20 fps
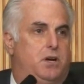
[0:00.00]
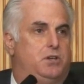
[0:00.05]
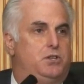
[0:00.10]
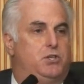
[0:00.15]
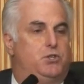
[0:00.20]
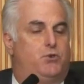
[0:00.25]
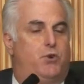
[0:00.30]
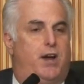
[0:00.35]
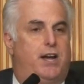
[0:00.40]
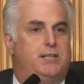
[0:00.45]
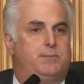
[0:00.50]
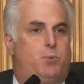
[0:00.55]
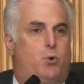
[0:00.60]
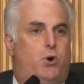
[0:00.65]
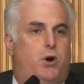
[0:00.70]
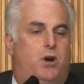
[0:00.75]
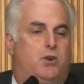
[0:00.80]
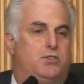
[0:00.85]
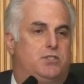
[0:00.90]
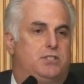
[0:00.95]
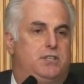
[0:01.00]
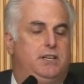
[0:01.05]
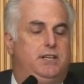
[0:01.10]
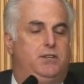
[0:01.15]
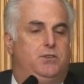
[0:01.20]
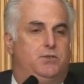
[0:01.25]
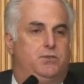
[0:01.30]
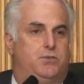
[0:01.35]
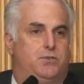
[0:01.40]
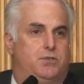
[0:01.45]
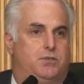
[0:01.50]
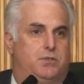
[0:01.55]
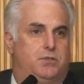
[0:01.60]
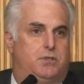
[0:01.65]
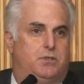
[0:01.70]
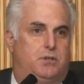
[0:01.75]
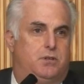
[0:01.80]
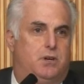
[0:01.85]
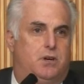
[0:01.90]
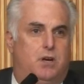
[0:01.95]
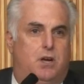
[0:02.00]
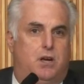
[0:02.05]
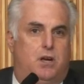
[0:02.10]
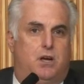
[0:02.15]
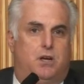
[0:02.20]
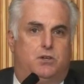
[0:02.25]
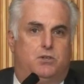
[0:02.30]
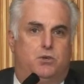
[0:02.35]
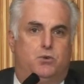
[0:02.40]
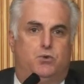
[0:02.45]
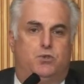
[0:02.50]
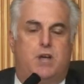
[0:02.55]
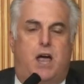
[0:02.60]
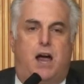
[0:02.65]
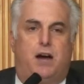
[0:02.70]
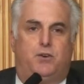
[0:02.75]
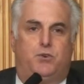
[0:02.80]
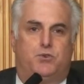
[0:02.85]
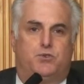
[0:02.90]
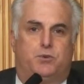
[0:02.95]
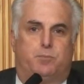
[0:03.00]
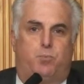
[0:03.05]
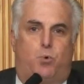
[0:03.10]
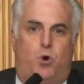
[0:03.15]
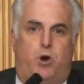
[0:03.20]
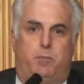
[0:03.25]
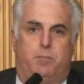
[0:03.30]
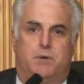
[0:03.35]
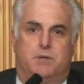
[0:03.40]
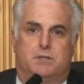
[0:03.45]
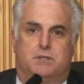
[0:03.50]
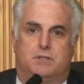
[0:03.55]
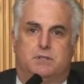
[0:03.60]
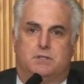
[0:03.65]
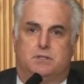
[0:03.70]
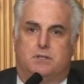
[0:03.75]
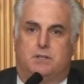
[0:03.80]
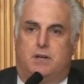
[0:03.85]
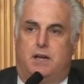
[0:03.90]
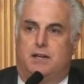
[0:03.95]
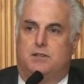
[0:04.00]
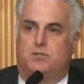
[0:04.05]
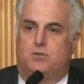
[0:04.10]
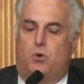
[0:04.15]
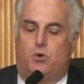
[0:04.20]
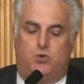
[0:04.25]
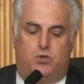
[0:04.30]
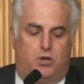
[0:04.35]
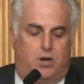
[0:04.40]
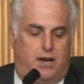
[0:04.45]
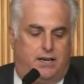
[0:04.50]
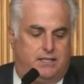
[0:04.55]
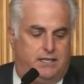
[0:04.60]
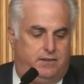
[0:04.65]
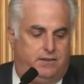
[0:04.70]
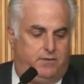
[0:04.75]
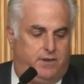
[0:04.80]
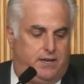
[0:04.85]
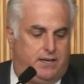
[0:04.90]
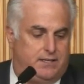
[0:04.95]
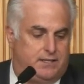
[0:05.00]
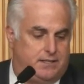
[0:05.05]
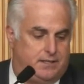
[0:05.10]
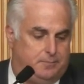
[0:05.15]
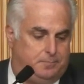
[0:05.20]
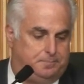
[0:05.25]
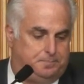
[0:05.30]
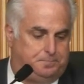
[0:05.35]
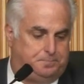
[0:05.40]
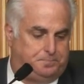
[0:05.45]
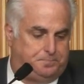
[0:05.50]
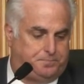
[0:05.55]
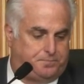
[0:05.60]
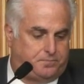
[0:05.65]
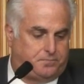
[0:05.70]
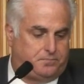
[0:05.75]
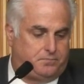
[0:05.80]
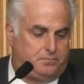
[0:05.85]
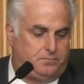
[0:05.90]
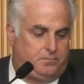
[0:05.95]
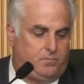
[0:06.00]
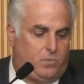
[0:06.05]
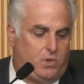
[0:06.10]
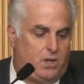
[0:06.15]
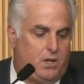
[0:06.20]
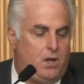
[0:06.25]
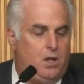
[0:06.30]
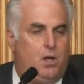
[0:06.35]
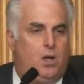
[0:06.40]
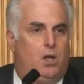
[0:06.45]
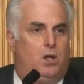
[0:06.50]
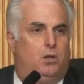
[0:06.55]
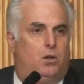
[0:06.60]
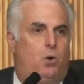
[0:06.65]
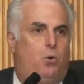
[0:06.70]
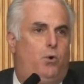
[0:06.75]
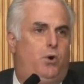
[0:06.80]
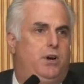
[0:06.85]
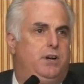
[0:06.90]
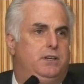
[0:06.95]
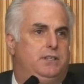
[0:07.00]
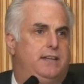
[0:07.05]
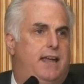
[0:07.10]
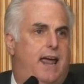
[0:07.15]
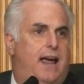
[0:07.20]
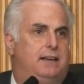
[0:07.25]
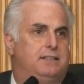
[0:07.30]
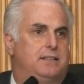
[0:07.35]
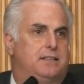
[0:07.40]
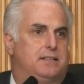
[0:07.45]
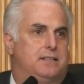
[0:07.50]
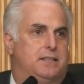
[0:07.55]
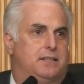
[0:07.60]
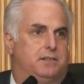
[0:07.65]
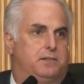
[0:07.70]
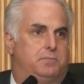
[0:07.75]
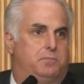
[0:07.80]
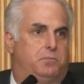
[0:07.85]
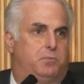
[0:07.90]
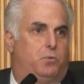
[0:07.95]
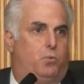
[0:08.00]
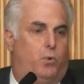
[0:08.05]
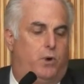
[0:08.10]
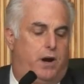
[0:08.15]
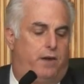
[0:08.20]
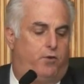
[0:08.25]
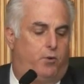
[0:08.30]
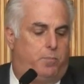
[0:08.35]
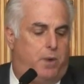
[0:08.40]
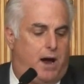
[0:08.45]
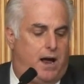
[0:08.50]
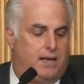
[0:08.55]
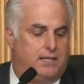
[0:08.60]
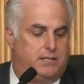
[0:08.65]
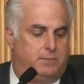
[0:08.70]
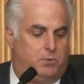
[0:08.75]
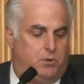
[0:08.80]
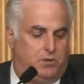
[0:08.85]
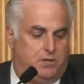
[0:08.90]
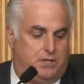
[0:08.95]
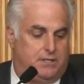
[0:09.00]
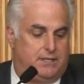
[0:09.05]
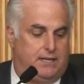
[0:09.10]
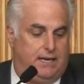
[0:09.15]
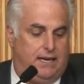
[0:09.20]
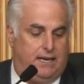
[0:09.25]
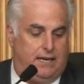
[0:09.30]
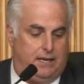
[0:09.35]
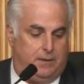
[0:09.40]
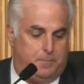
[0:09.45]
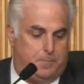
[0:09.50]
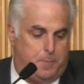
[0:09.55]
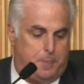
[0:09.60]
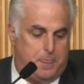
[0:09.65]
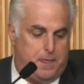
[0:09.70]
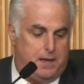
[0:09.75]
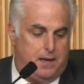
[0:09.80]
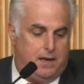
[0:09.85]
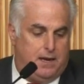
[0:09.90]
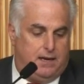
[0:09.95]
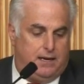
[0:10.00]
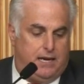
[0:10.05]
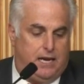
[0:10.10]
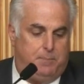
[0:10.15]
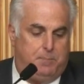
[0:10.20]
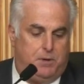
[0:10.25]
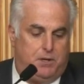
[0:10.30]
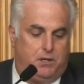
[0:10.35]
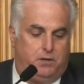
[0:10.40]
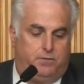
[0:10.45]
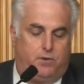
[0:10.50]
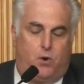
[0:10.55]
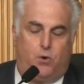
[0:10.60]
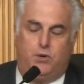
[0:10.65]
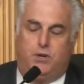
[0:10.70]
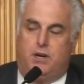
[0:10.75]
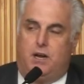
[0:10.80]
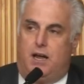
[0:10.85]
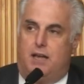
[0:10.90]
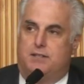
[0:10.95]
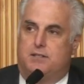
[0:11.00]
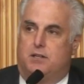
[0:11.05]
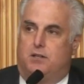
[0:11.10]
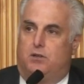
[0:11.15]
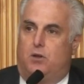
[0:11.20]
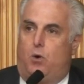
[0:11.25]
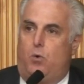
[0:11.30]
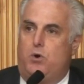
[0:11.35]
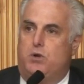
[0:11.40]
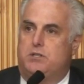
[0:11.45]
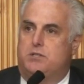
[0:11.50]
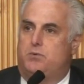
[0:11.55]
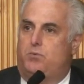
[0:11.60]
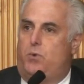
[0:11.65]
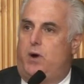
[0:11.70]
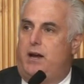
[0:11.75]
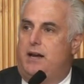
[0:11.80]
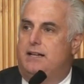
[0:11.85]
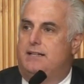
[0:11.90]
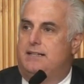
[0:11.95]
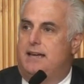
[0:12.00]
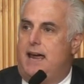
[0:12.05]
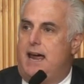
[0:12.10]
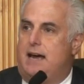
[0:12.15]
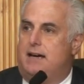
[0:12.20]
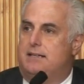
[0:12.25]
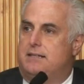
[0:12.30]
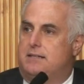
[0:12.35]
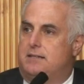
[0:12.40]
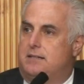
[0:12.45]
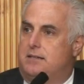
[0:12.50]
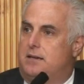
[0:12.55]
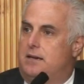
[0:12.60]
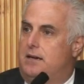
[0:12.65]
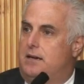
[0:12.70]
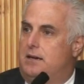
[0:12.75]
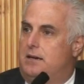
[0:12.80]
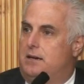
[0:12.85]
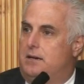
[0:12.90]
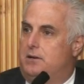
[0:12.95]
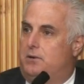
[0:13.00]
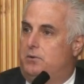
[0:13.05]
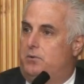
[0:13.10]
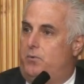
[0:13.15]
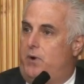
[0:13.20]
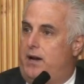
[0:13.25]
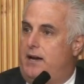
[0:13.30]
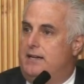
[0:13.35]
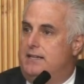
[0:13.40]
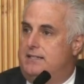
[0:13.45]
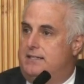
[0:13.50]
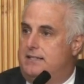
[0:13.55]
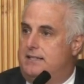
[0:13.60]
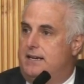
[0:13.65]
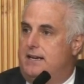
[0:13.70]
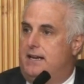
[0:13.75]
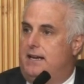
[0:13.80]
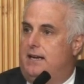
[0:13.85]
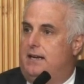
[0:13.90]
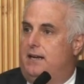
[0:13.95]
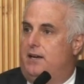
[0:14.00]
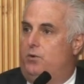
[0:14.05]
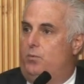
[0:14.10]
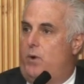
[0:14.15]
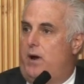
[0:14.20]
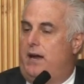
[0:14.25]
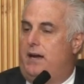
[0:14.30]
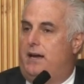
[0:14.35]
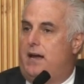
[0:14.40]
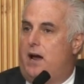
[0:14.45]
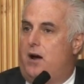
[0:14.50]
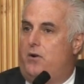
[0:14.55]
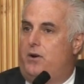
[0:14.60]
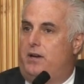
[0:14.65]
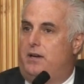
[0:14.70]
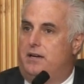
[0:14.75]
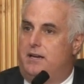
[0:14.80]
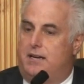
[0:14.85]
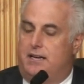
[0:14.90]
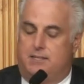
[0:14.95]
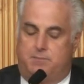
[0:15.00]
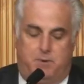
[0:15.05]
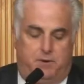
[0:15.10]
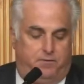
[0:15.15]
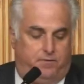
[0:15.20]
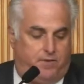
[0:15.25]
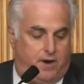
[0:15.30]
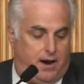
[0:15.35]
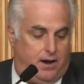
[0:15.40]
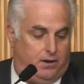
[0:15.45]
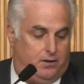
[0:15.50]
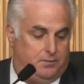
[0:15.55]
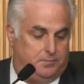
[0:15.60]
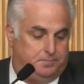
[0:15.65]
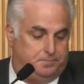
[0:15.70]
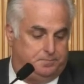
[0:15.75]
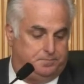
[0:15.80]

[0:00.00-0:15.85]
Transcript: to transport our seniors to doctor's appointments and social activities. Lowering taxes whenever possible is key. Keeping Livonia as the lowest rated tax rated city in Wayne County has been vital.